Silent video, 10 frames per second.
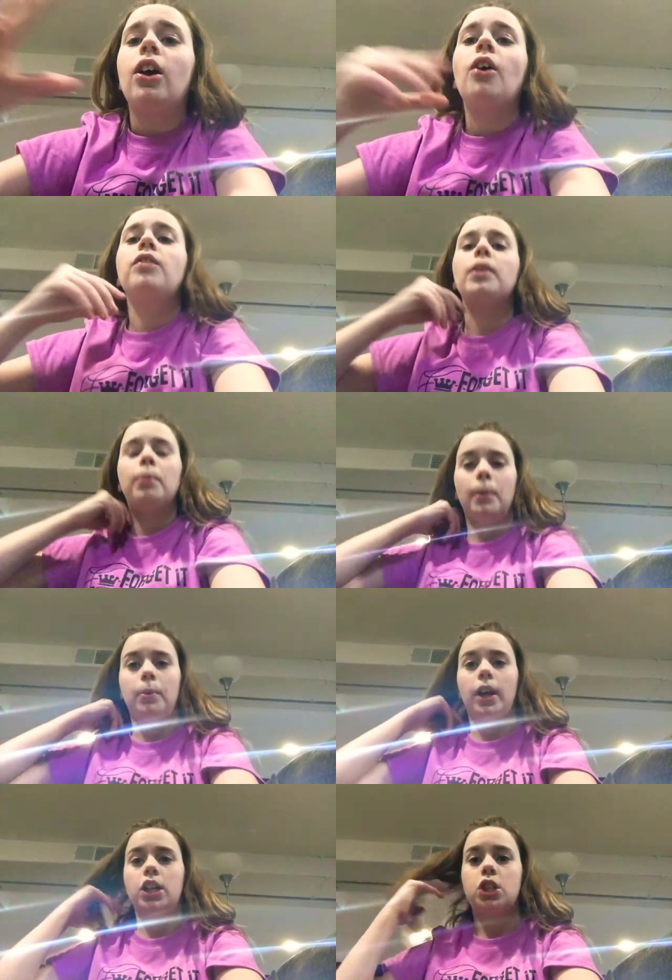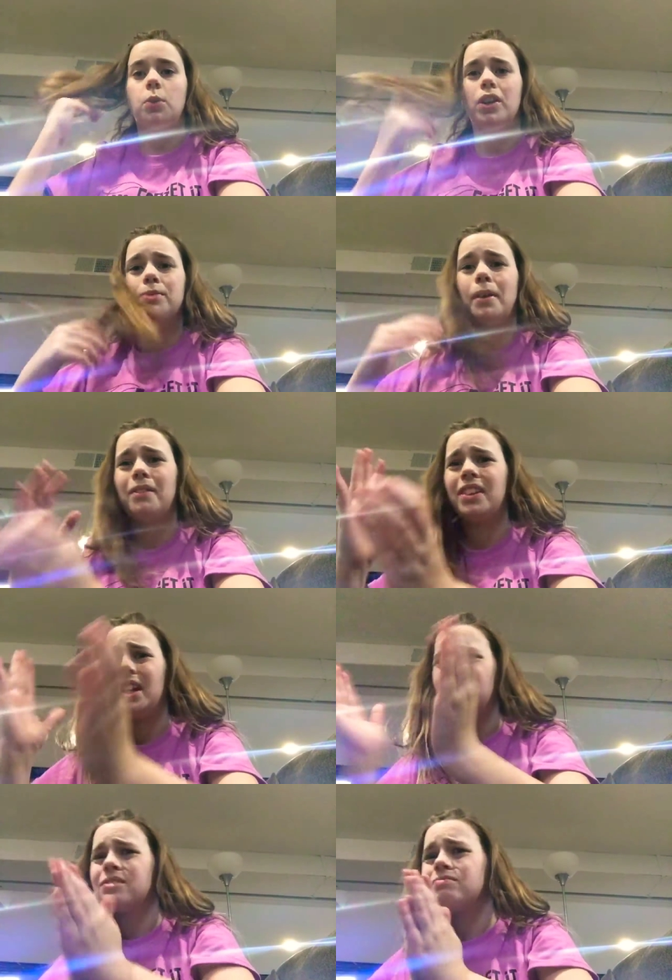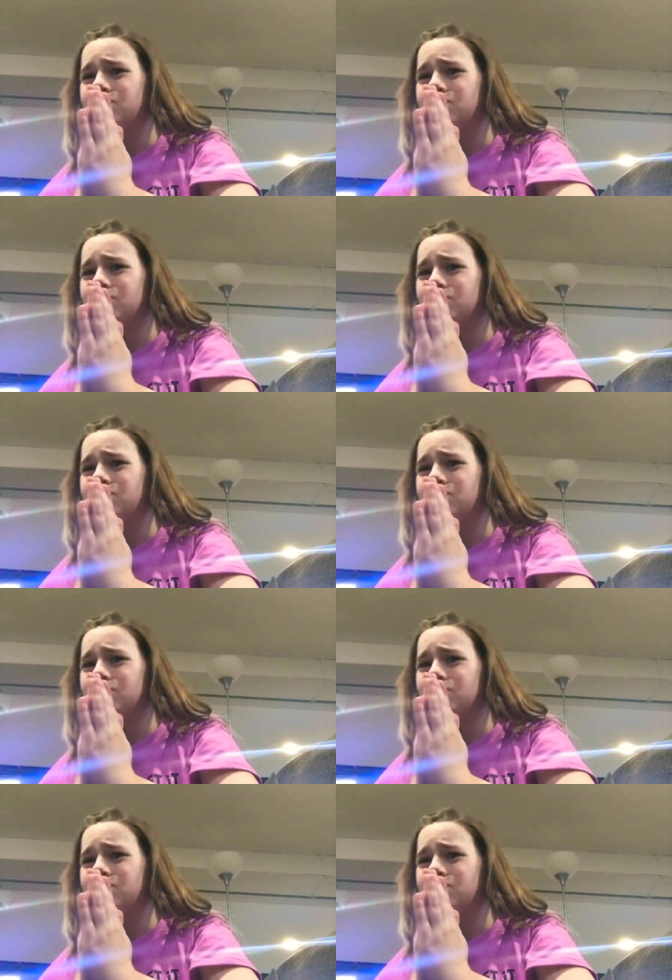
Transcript: hopefully people are actually watching my videos.